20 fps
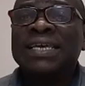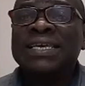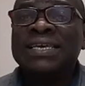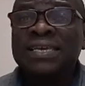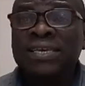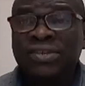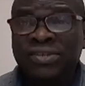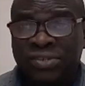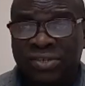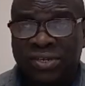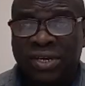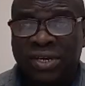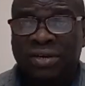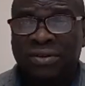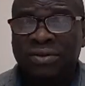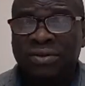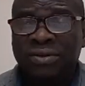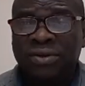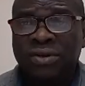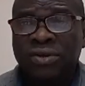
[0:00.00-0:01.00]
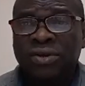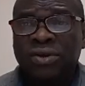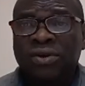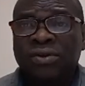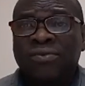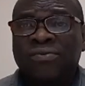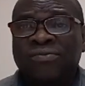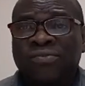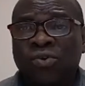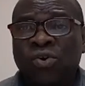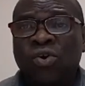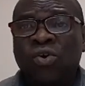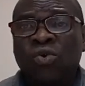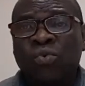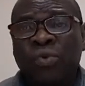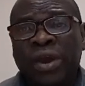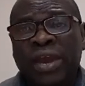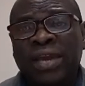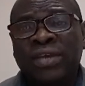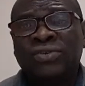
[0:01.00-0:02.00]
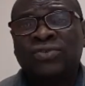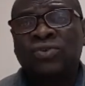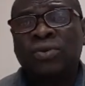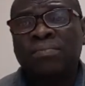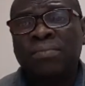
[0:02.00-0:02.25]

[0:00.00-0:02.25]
easier. 4 ways to